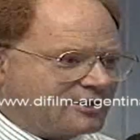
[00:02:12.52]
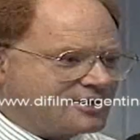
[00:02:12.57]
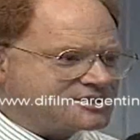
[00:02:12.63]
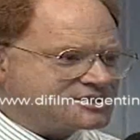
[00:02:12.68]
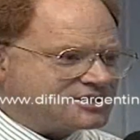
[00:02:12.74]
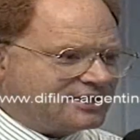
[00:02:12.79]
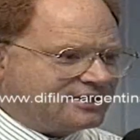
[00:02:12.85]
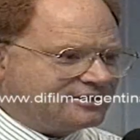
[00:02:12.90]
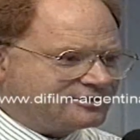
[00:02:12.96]

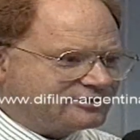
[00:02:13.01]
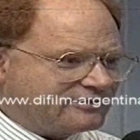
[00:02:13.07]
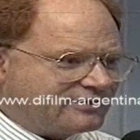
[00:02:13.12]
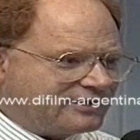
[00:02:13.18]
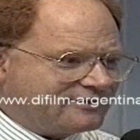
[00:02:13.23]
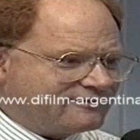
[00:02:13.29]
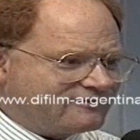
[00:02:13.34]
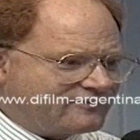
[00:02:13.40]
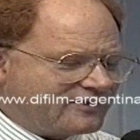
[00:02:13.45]
branch, in
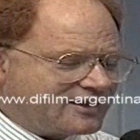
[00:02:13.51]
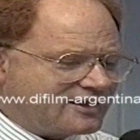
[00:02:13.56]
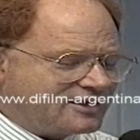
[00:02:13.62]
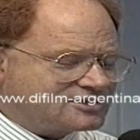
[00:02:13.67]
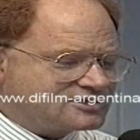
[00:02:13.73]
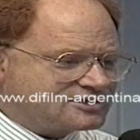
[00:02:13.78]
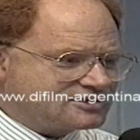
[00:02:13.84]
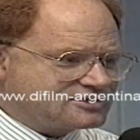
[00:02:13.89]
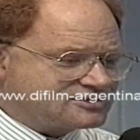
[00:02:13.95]

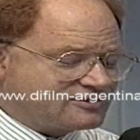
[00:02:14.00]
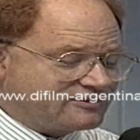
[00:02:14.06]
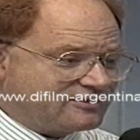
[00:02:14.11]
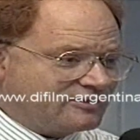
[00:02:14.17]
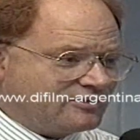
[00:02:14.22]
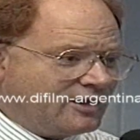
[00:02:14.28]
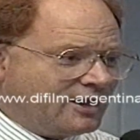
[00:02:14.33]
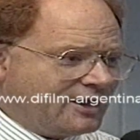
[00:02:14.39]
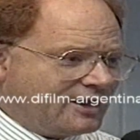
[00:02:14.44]

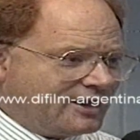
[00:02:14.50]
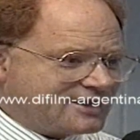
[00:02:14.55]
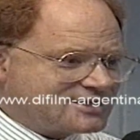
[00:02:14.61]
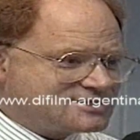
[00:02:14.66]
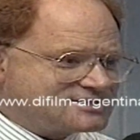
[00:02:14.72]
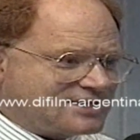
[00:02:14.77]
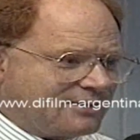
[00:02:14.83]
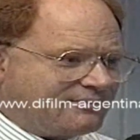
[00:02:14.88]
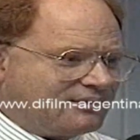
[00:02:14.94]
to
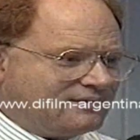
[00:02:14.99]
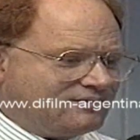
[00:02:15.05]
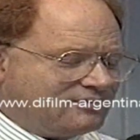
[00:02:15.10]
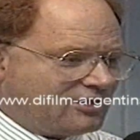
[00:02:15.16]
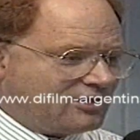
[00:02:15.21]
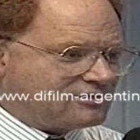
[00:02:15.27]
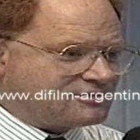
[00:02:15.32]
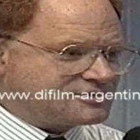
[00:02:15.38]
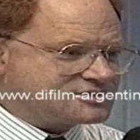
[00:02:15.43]

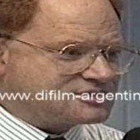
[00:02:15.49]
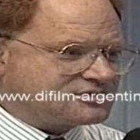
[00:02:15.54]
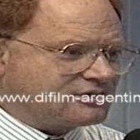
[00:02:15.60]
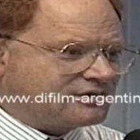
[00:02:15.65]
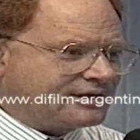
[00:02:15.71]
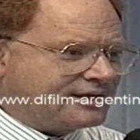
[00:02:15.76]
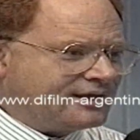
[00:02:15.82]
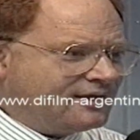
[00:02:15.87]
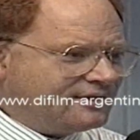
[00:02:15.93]
examine the whole
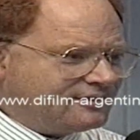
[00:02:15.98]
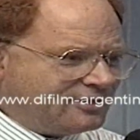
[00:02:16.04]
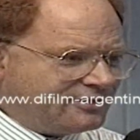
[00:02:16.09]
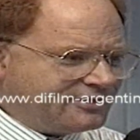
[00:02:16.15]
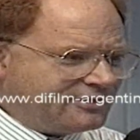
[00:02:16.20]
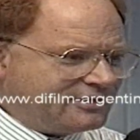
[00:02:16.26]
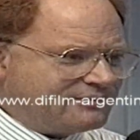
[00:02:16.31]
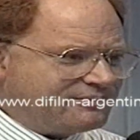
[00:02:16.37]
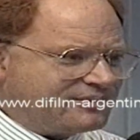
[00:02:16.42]
story.
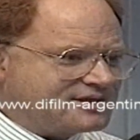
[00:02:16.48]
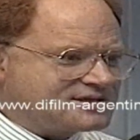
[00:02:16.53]
Not only